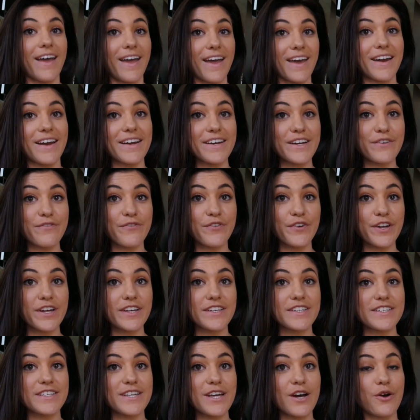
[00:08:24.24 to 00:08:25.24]
And I didn't
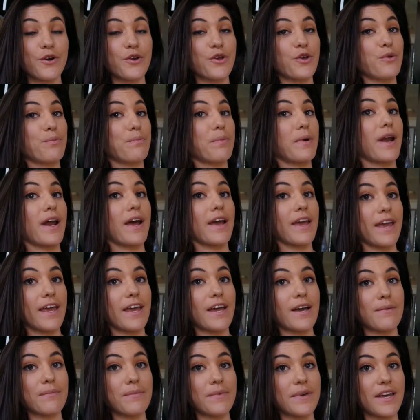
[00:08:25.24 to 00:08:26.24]
forget to tell you, but I
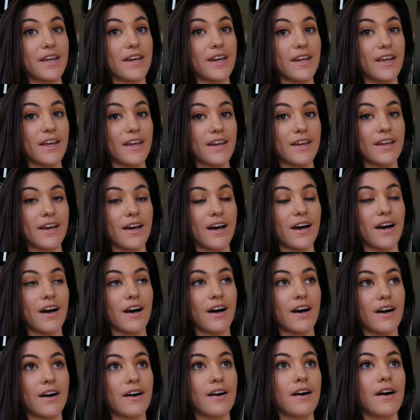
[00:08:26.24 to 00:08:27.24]
am getting
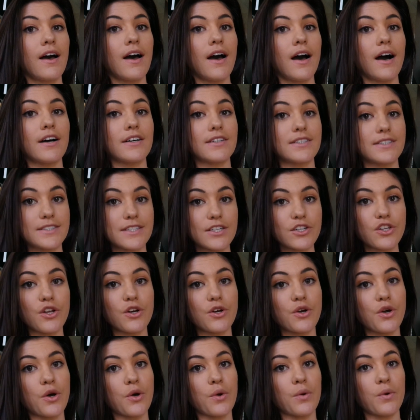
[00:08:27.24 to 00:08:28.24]
a, a
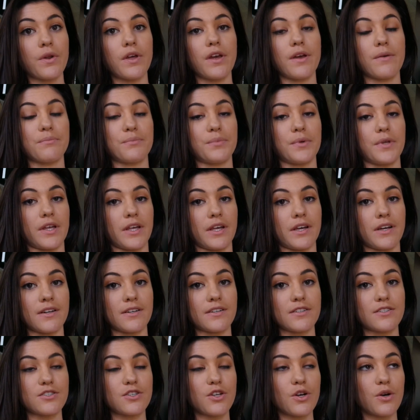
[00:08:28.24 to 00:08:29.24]
silicone
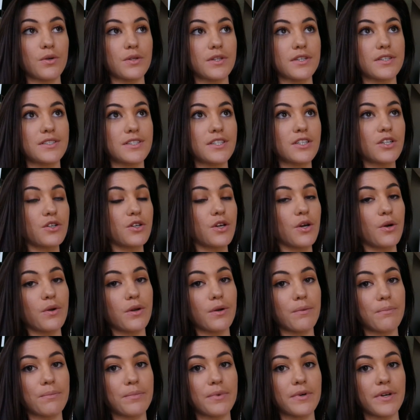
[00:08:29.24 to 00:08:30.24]
implant. So the silicone
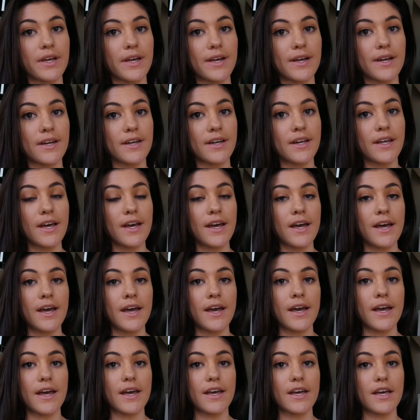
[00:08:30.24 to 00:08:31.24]
implant
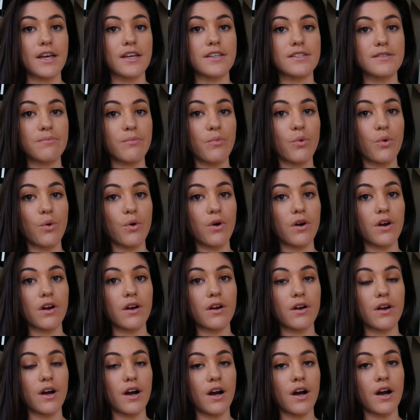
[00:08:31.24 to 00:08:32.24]
is
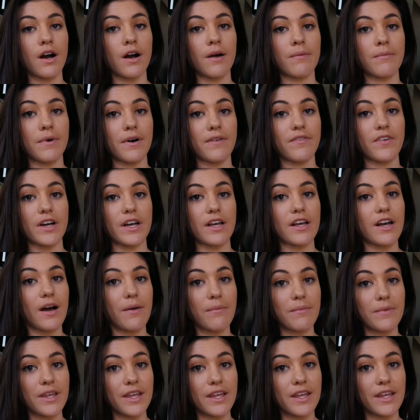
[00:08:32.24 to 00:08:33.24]
more um, of a
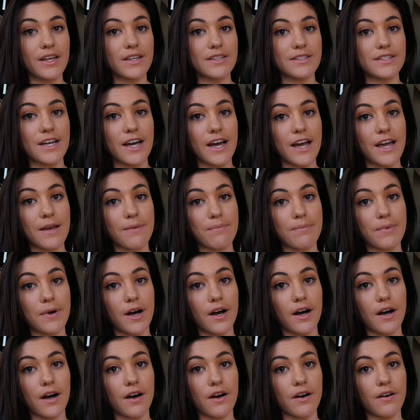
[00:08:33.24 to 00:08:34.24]
gummy
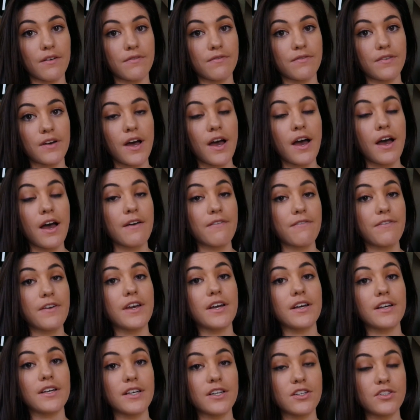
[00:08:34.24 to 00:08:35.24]
type of
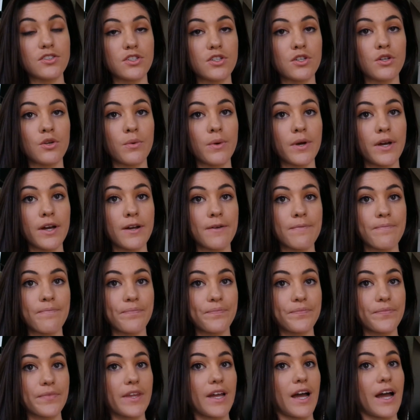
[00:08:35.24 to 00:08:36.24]
feeling to it.
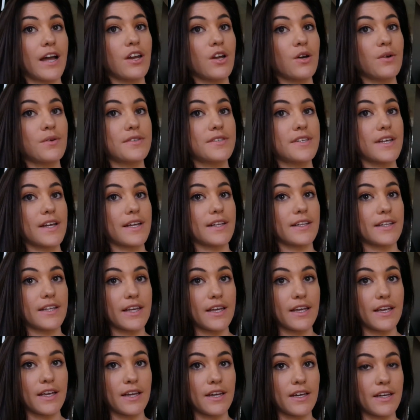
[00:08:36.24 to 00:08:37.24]
I know
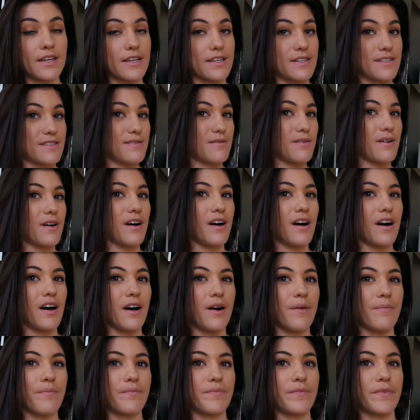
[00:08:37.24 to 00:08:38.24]
saline is
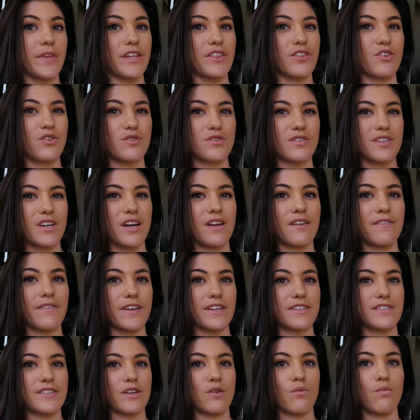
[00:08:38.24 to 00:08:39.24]
um, like there's kind of
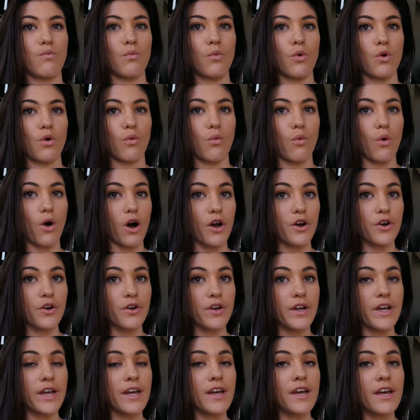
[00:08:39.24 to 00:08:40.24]
like it's like more
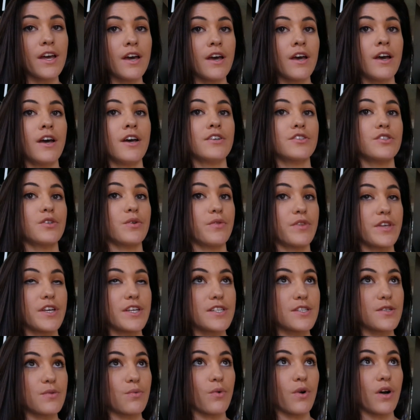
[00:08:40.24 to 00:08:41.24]
watery. So
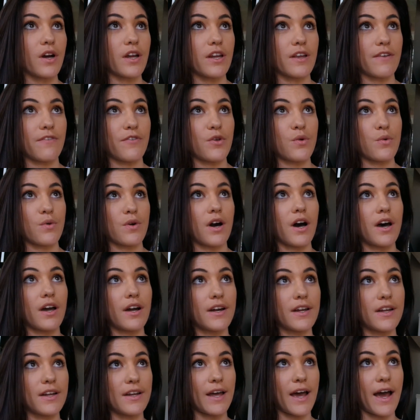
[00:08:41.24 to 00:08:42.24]
this one, if you cut
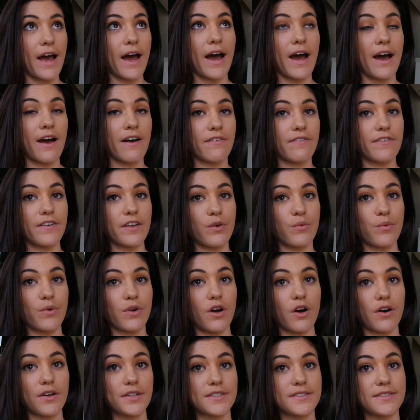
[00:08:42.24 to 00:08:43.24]
it in half, it
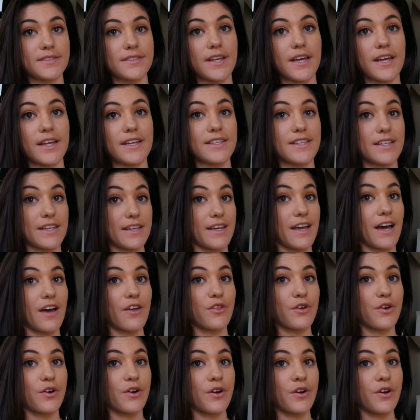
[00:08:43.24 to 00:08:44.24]
would all stay
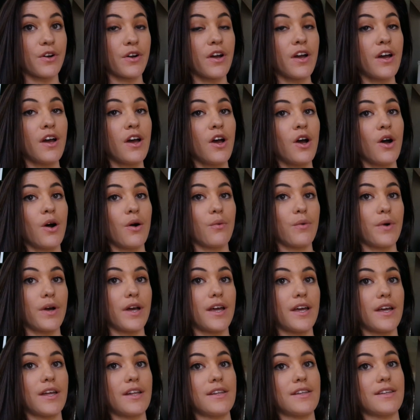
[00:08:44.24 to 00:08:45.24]
together
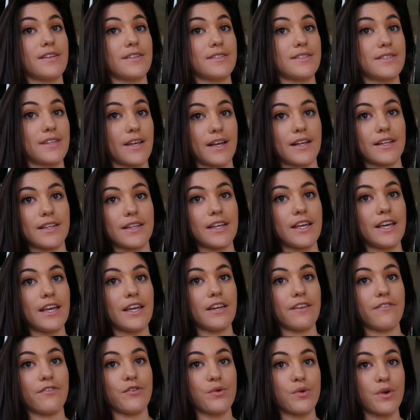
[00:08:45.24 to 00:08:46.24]
when the
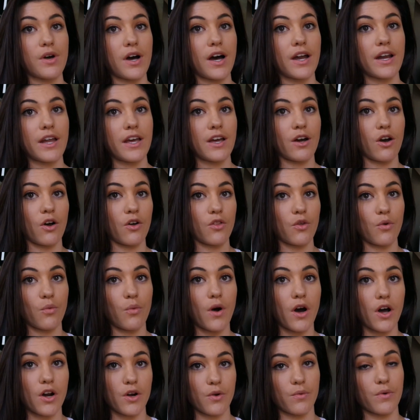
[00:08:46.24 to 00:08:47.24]
saline, if you cut it, all the
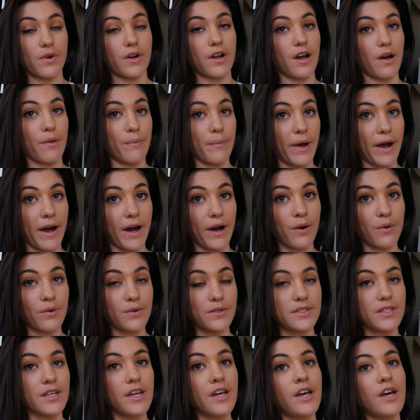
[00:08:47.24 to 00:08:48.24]
water would come
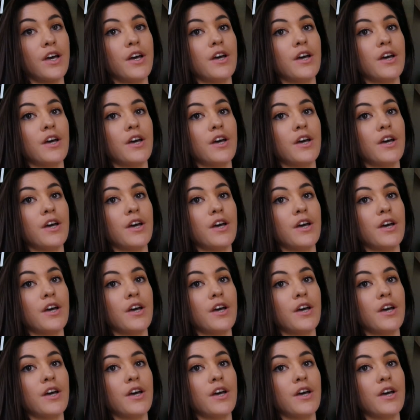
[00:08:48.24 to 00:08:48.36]
out.